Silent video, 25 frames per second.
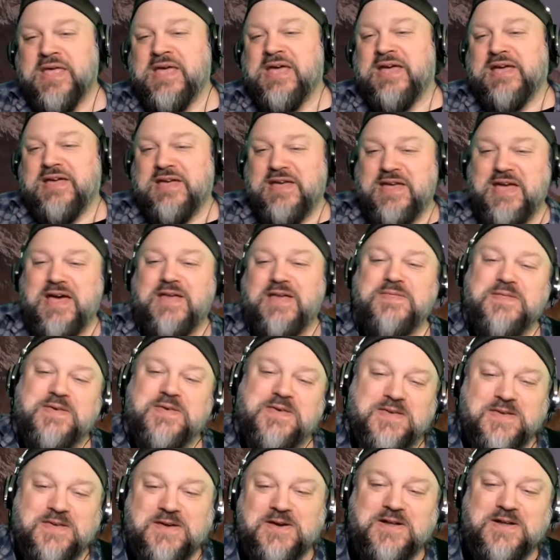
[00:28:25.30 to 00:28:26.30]
In
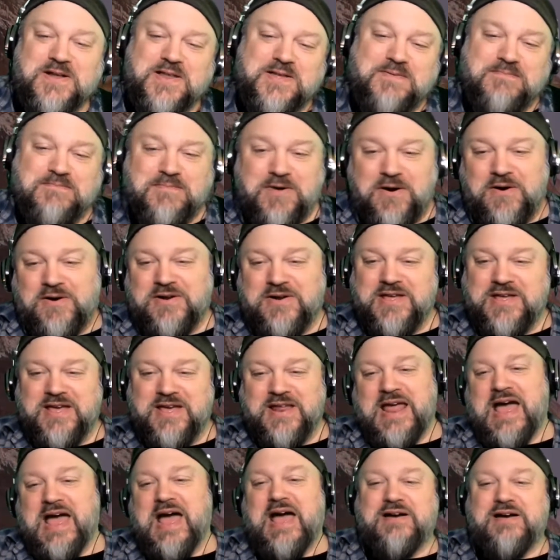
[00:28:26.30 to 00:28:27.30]
the early
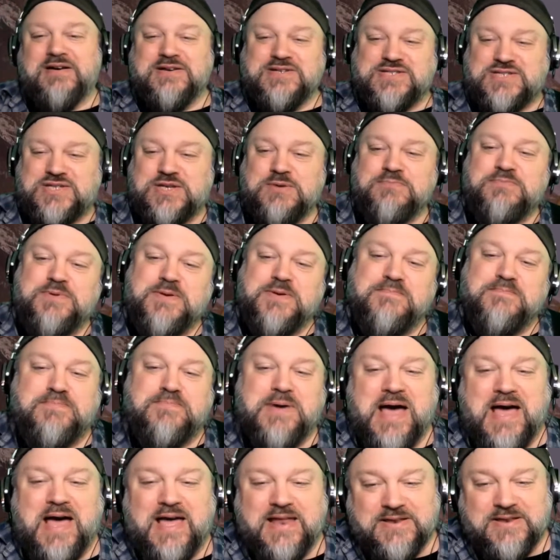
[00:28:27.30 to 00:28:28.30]
morning hours, she'll be
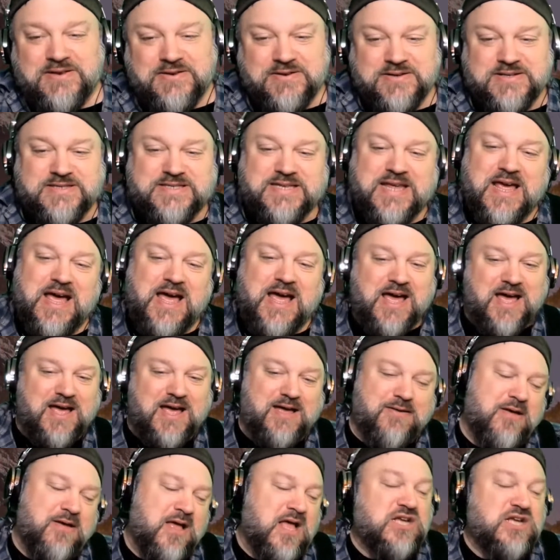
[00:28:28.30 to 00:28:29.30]
biding the
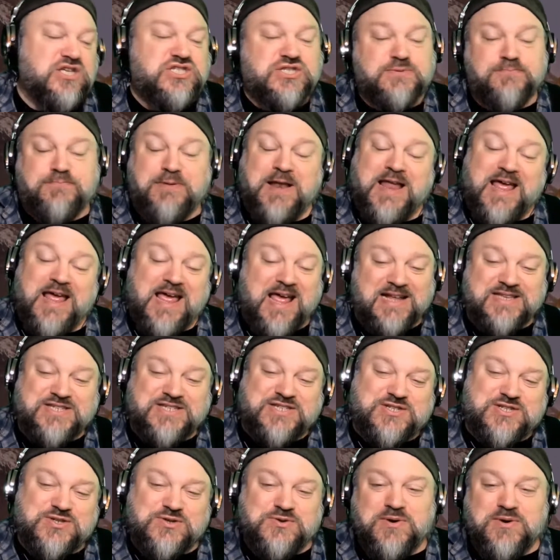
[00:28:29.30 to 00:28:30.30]
time. She
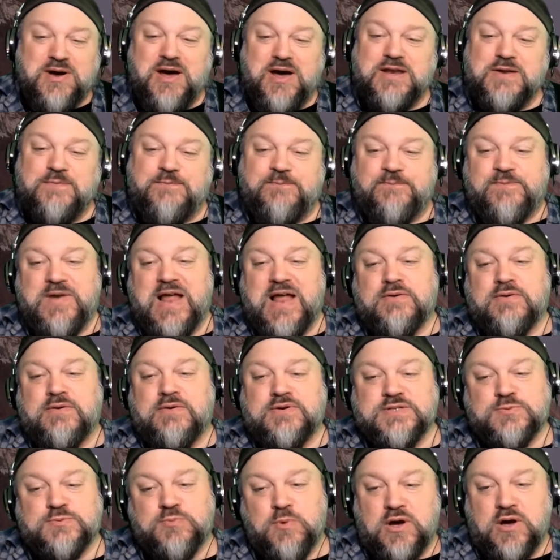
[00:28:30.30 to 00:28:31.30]
plants you under
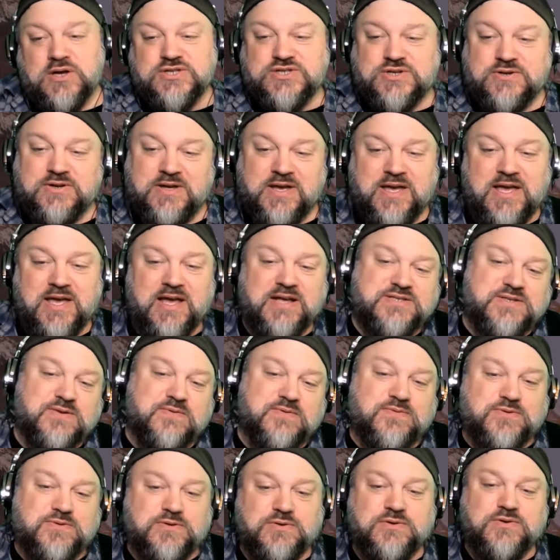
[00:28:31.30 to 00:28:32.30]
flowers, wash her hands
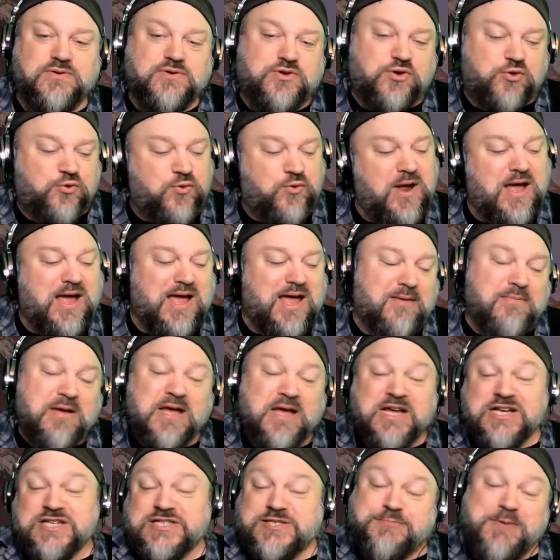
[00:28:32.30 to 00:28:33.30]
of the crime.
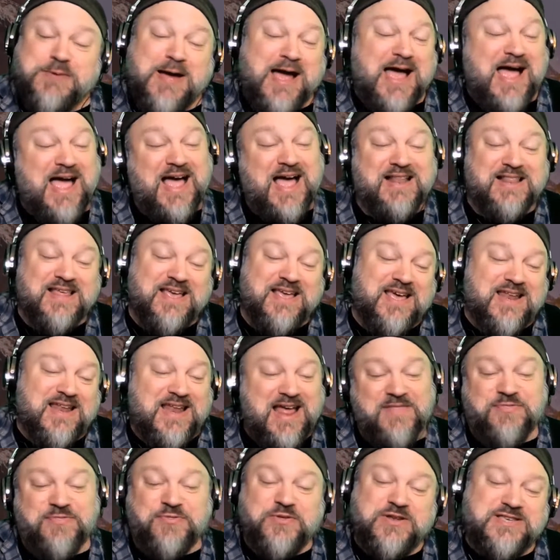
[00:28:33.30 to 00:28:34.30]
Smiling
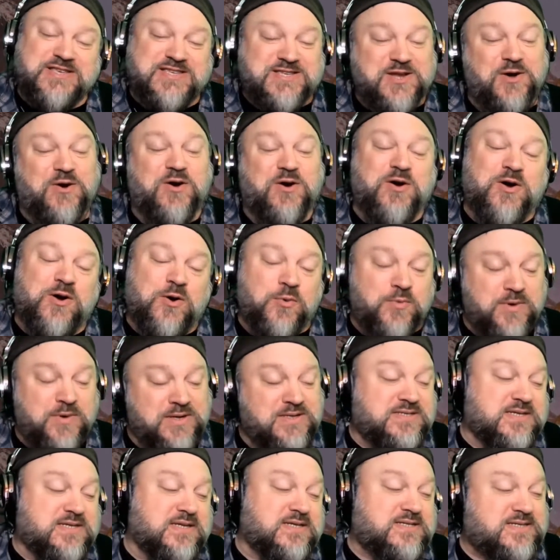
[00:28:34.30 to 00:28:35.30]
at the door
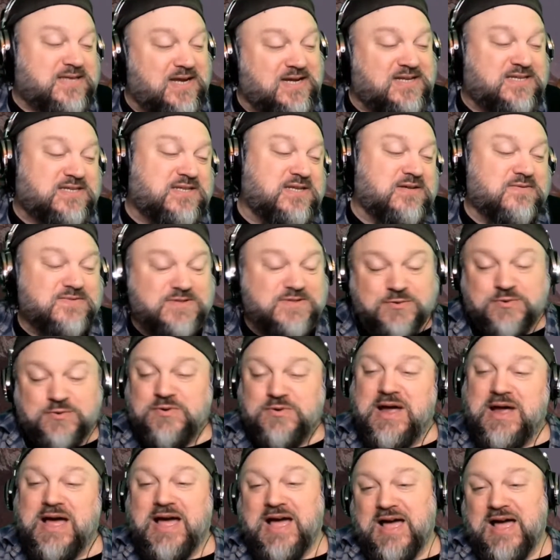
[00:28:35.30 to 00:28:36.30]
when detectives
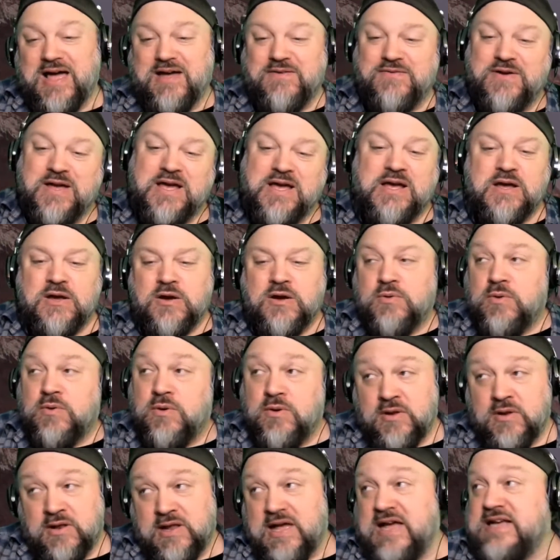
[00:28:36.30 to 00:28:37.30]
arrive.
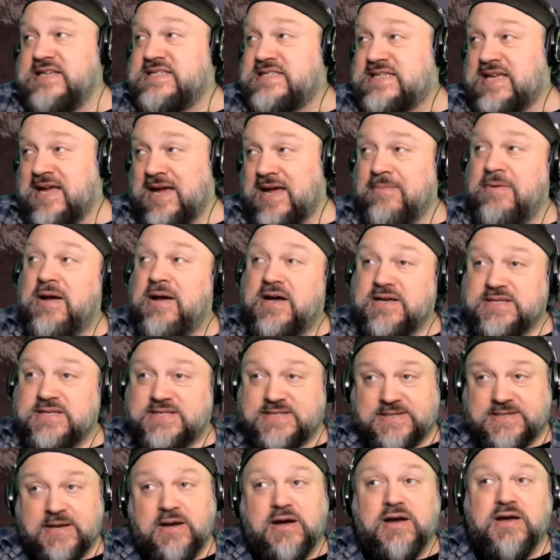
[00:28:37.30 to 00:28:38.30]
Well, last time I
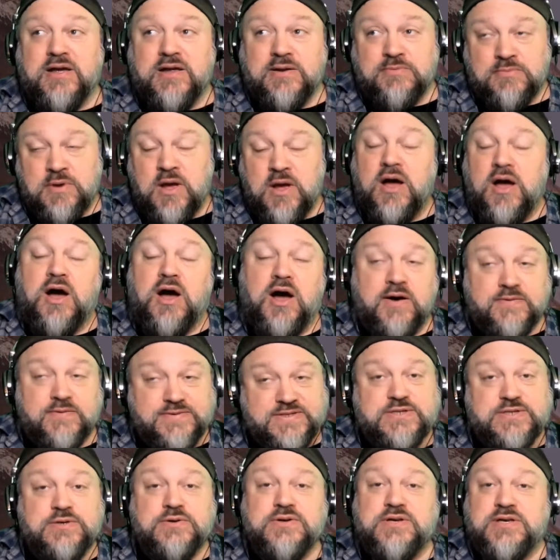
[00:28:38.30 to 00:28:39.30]
saw him,
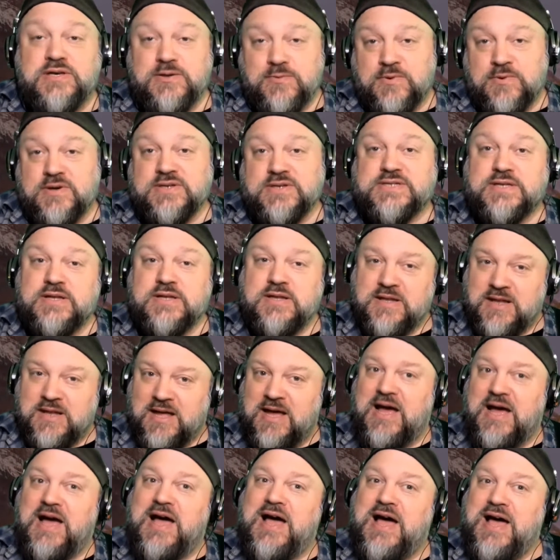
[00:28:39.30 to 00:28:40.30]
officer, he was
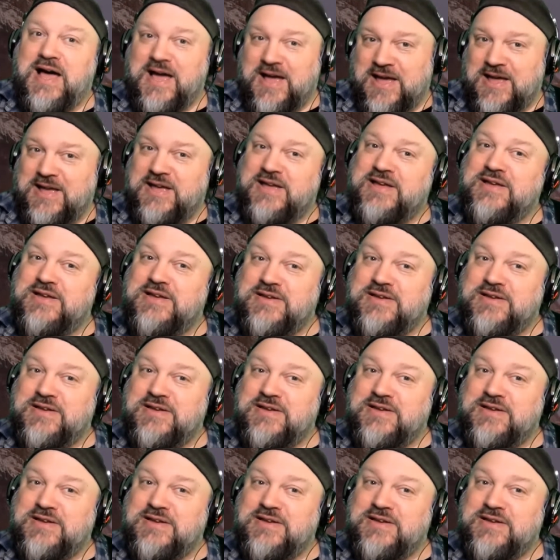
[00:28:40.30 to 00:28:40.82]
alive.